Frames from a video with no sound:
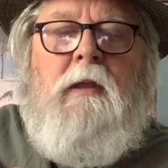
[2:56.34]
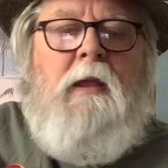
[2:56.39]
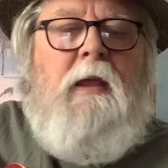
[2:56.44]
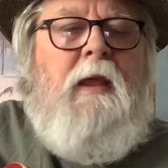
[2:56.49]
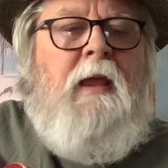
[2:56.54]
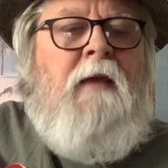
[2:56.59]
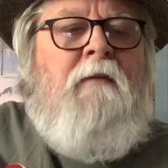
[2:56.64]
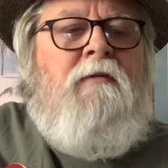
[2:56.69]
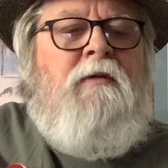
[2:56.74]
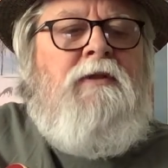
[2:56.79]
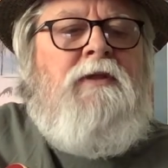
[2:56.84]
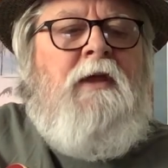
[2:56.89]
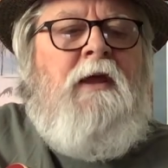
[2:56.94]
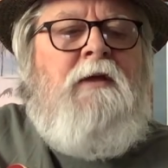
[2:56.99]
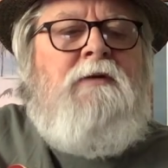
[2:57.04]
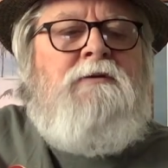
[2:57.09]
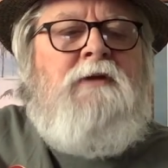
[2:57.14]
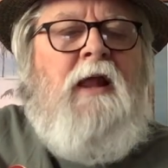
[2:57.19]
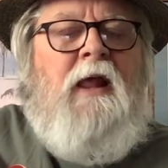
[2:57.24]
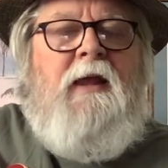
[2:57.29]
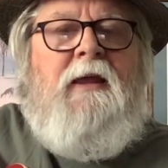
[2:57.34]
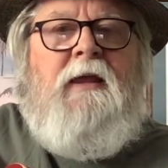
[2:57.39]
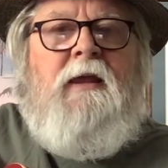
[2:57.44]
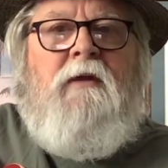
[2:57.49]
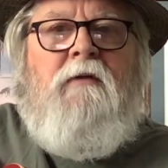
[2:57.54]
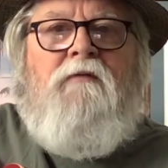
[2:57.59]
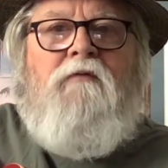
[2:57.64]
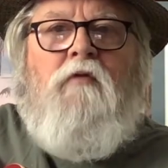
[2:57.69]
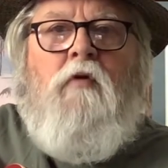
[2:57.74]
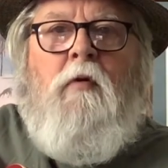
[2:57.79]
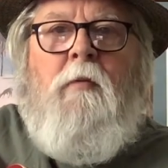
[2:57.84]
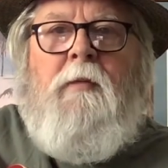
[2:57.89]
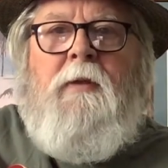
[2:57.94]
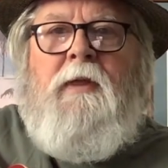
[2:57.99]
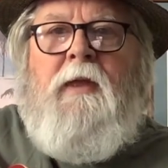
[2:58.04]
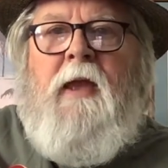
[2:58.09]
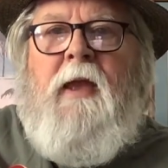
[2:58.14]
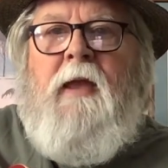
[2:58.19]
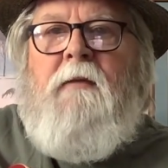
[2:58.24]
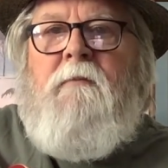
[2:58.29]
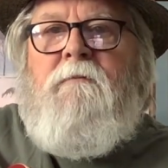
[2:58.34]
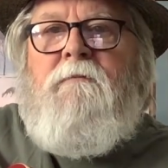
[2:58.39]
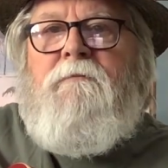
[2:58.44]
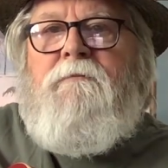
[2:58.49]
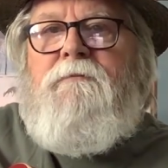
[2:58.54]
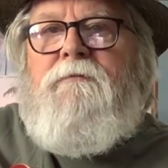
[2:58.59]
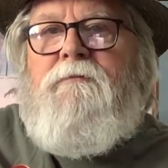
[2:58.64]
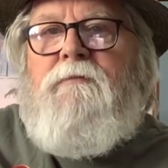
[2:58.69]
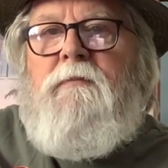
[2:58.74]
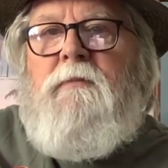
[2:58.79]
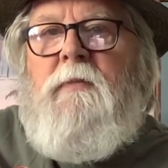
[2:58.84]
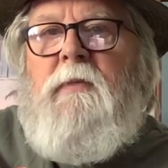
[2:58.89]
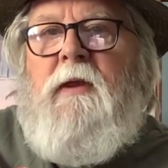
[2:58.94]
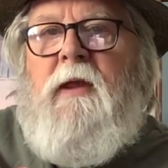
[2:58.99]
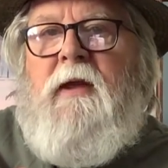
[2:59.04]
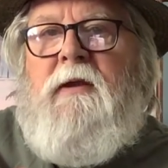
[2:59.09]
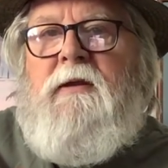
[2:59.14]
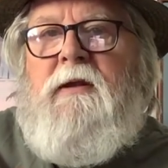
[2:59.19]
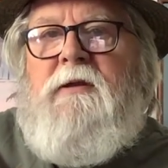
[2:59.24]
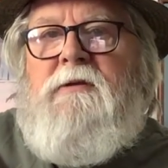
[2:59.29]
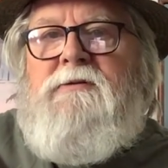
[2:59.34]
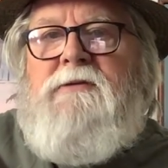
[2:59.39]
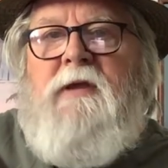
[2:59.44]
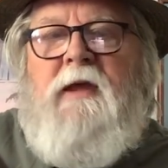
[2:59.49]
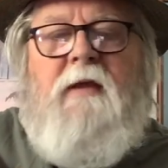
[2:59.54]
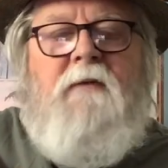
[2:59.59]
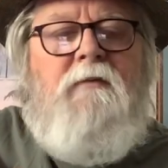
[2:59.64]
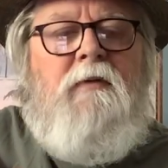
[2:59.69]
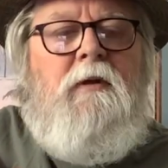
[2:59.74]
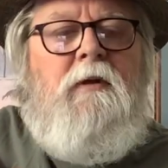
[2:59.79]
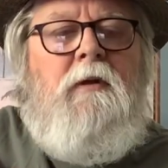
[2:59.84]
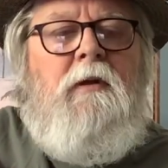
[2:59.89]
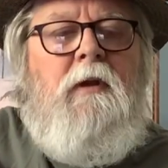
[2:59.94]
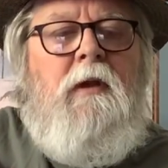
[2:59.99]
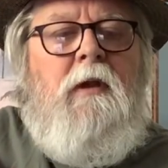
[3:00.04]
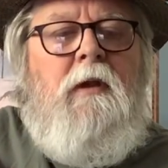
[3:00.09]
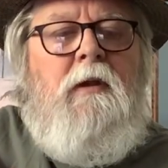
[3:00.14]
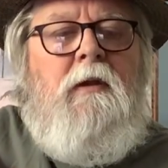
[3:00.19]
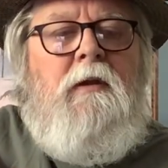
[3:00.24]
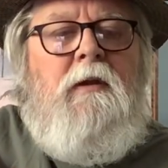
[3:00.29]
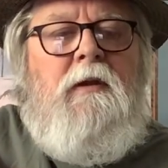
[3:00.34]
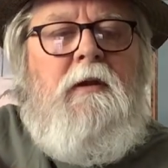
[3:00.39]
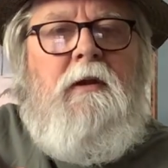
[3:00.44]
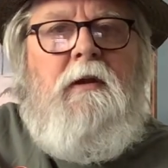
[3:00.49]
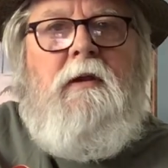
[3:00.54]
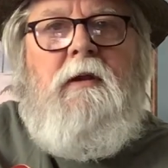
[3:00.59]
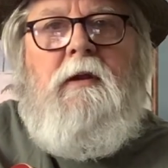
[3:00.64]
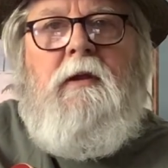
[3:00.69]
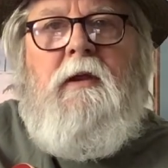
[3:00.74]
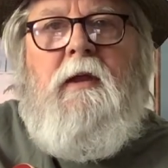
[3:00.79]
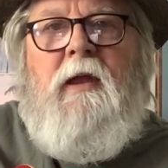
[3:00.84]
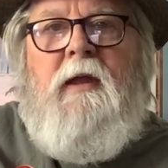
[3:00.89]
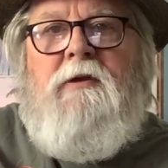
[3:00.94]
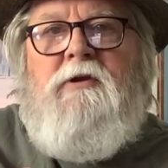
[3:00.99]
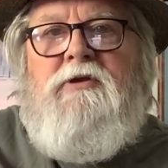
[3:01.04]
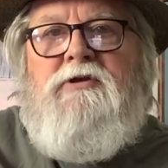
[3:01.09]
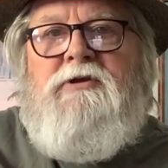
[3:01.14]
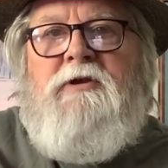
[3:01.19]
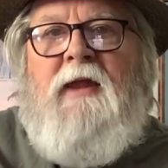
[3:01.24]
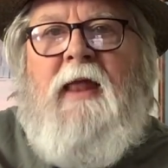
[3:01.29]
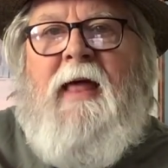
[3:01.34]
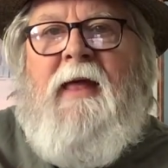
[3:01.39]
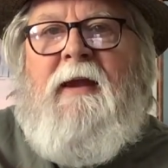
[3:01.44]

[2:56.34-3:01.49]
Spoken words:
everything's like in the form of that D7, and you slide